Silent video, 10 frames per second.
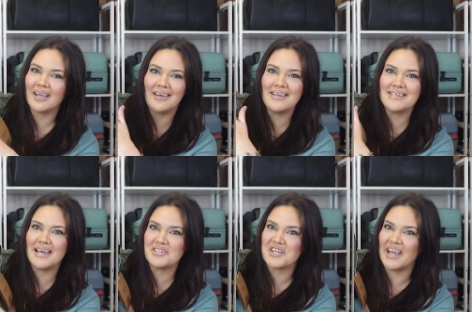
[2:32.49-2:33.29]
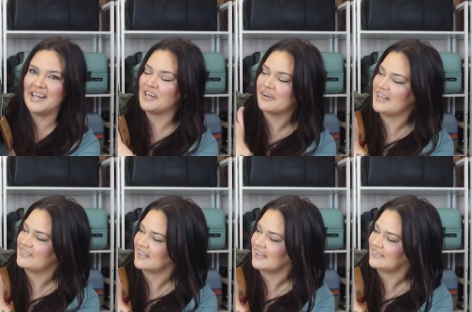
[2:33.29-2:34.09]
And it's not shiny or
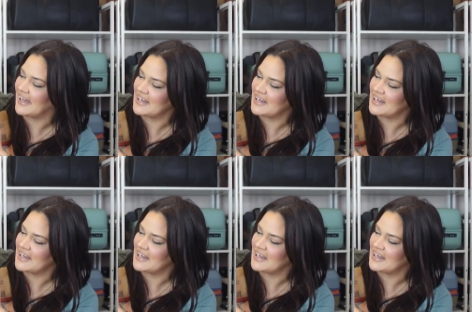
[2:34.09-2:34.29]
anything like that.